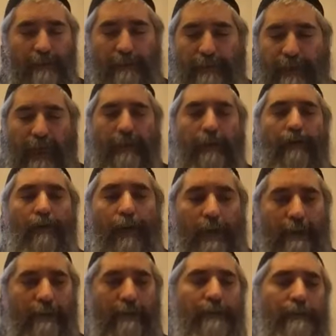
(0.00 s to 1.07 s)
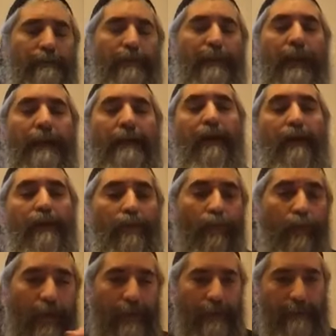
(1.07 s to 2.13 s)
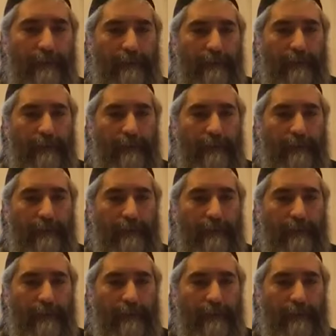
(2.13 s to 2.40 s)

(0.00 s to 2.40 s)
Black on white. Black on white.